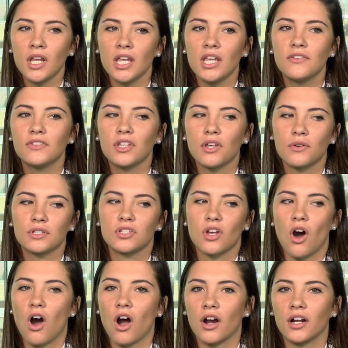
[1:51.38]
even though it's
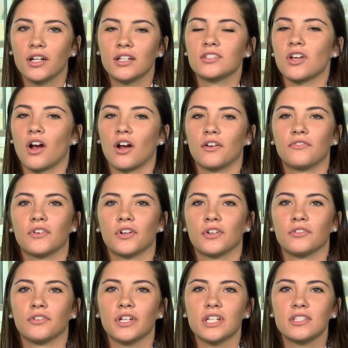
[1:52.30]
hard, it's hard for
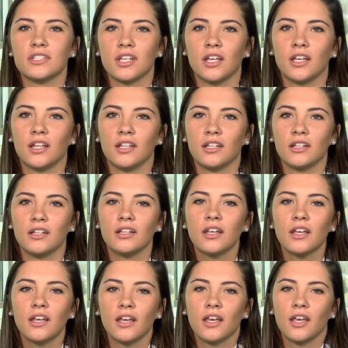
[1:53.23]
a reason and
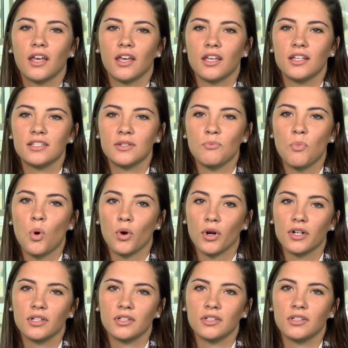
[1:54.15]
it's
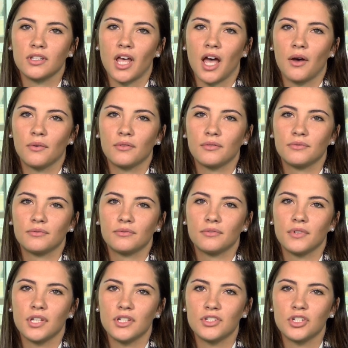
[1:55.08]
important that
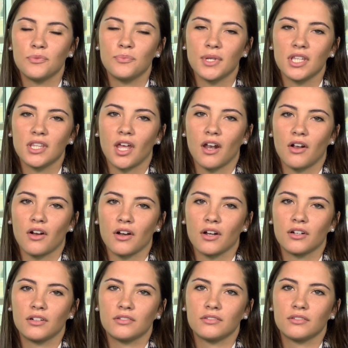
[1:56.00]
it should be that
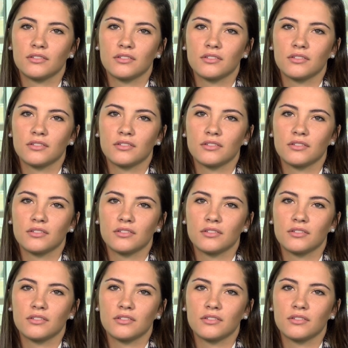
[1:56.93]
hard.